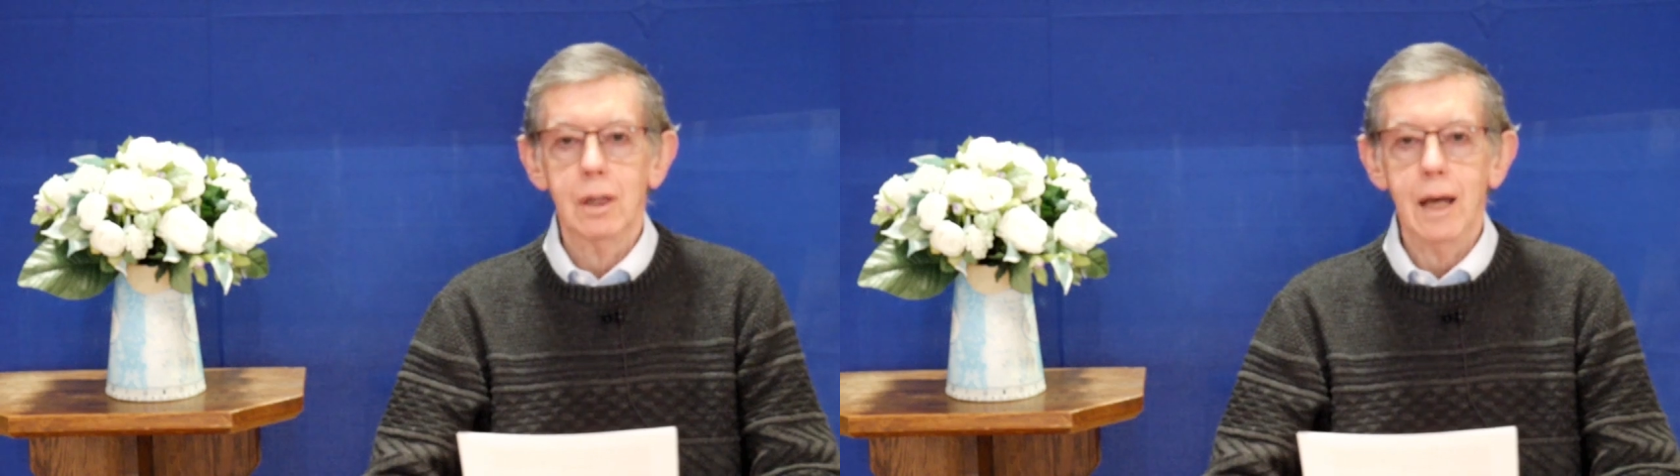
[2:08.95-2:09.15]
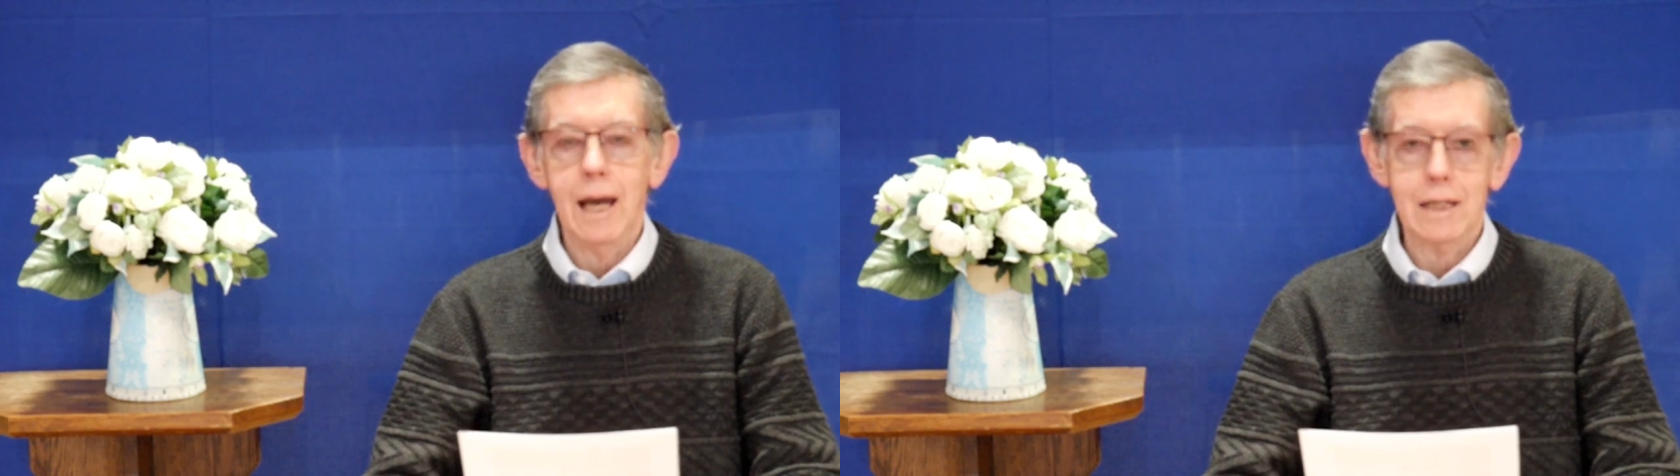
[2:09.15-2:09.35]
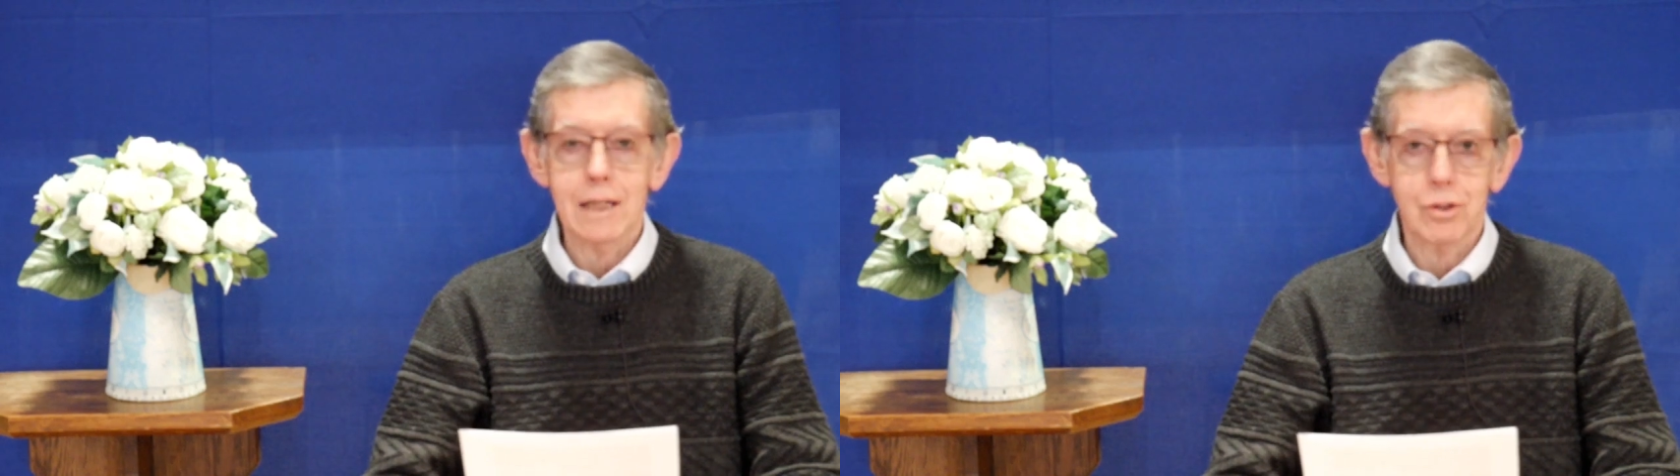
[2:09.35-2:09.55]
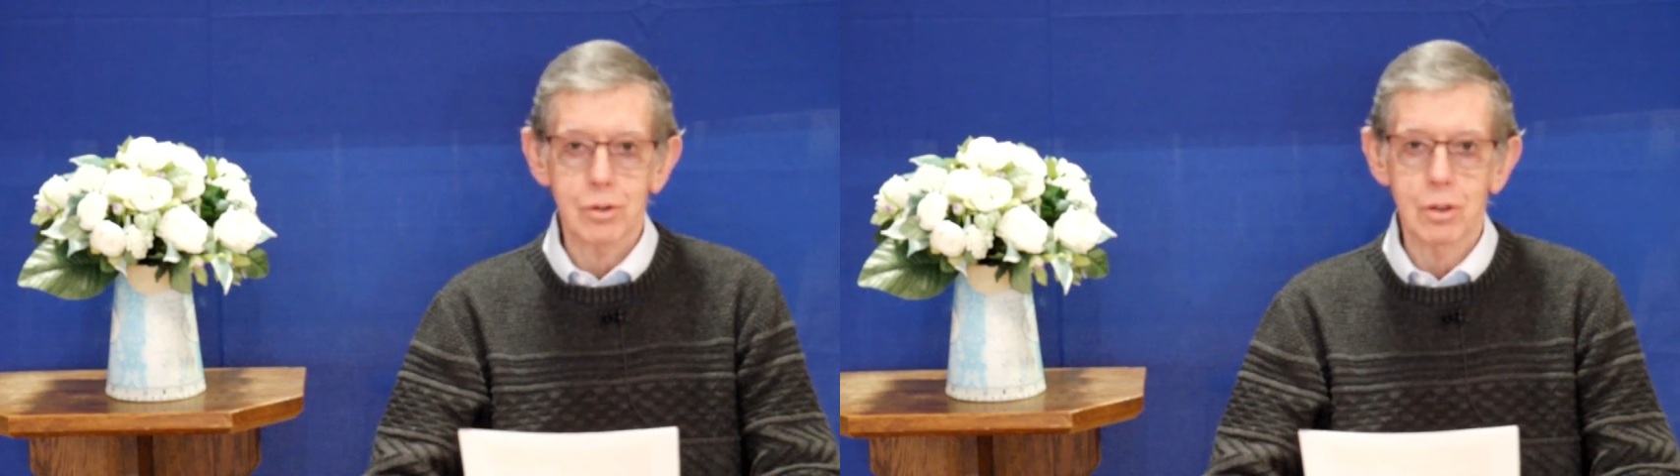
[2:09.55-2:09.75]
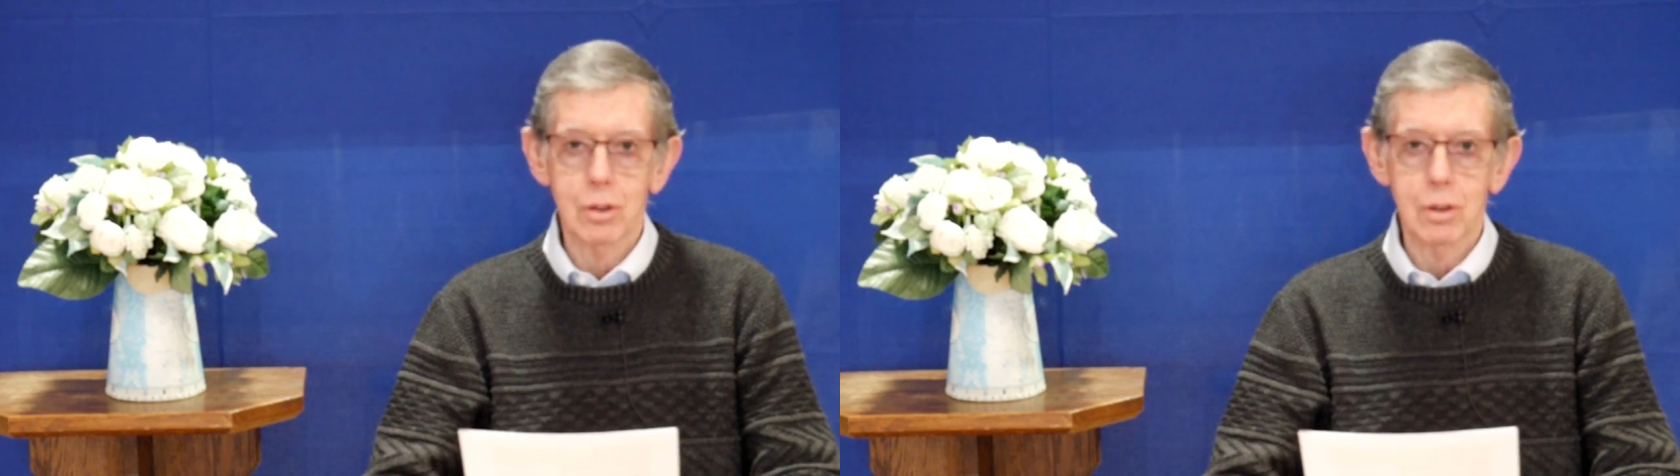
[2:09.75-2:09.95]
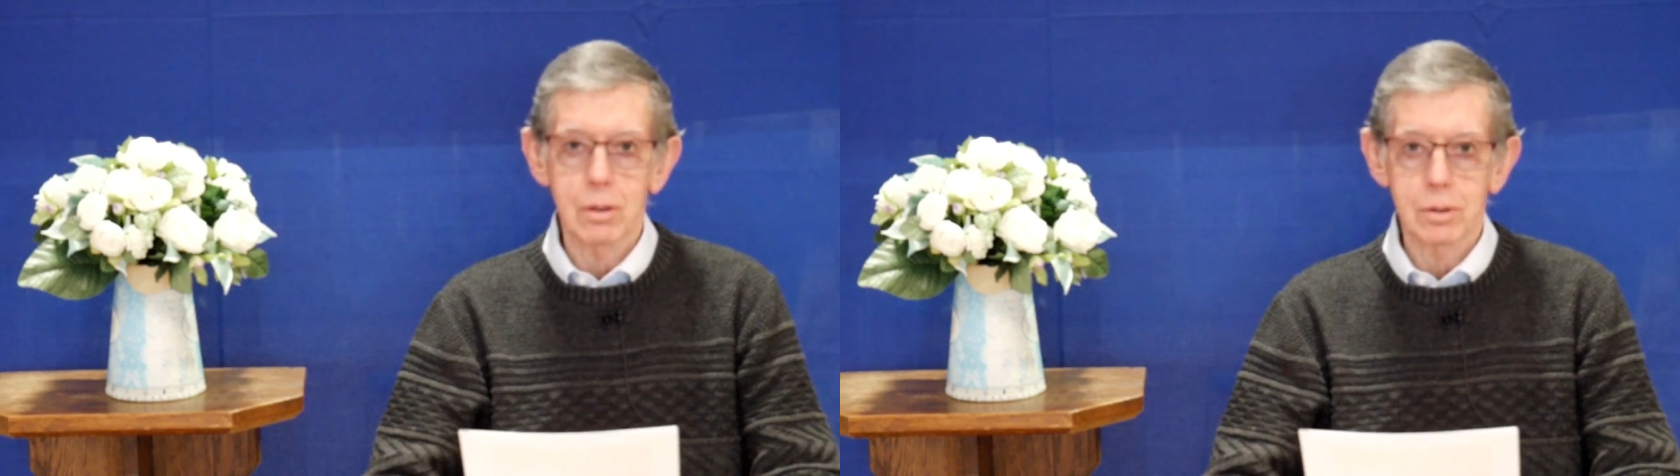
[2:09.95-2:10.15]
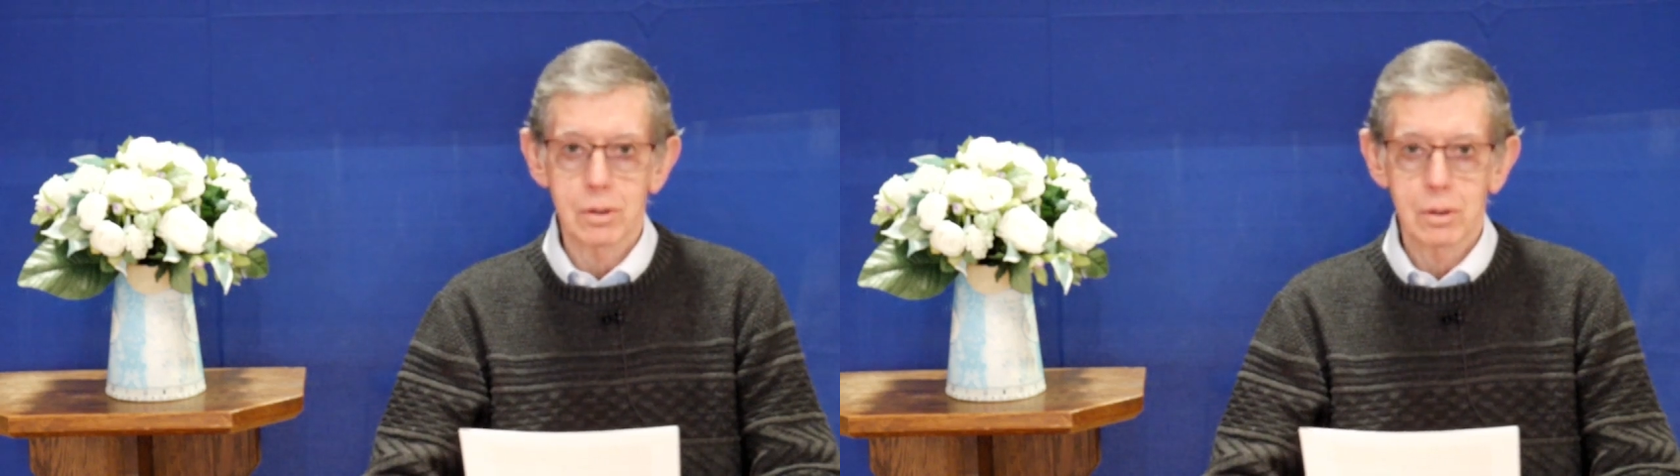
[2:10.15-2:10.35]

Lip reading: and to God